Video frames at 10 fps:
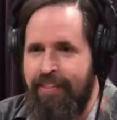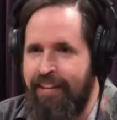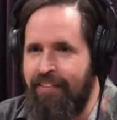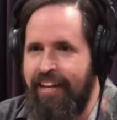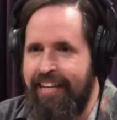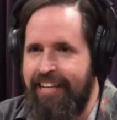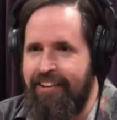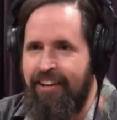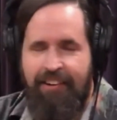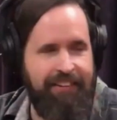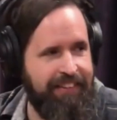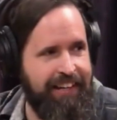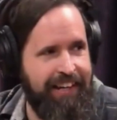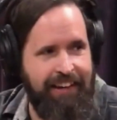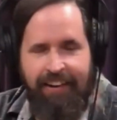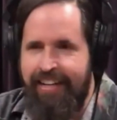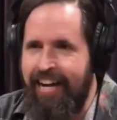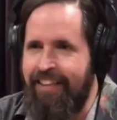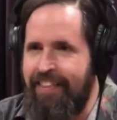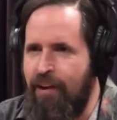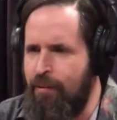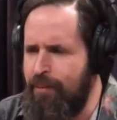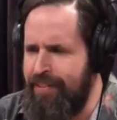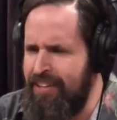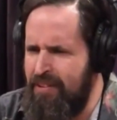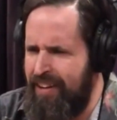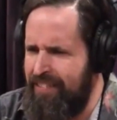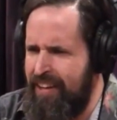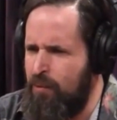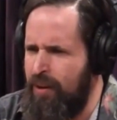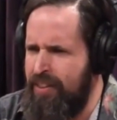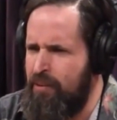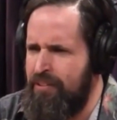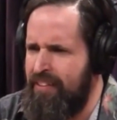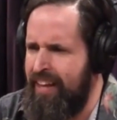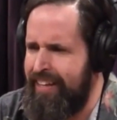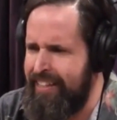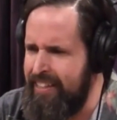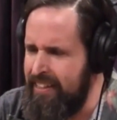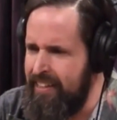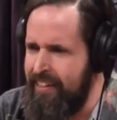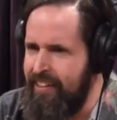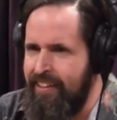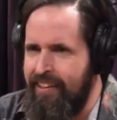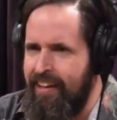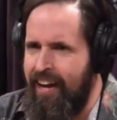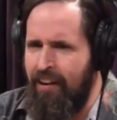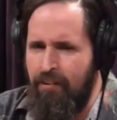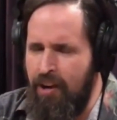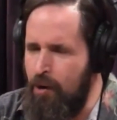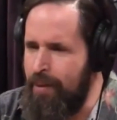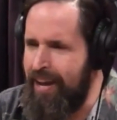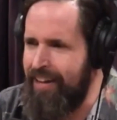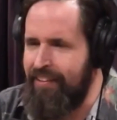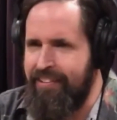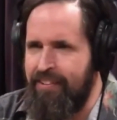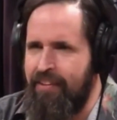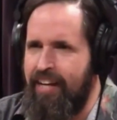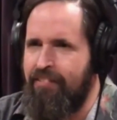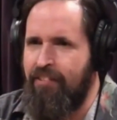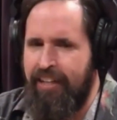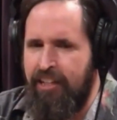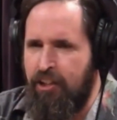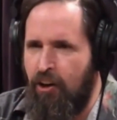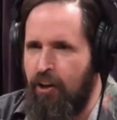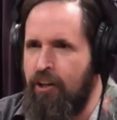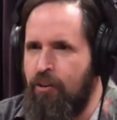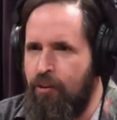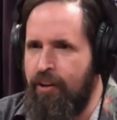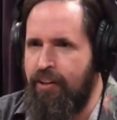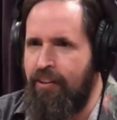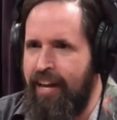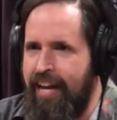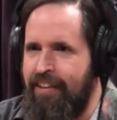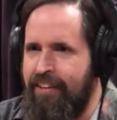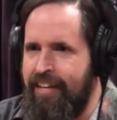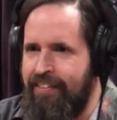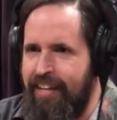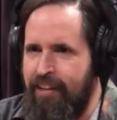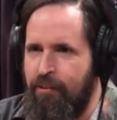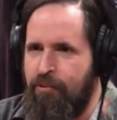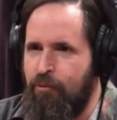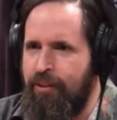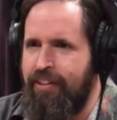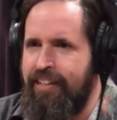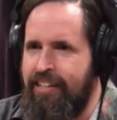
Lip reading: then like, you know, it's like, oh, I got that one. But then you had like one that was like, I don't know, man, like some kind of like gargoyle alien thing. It was really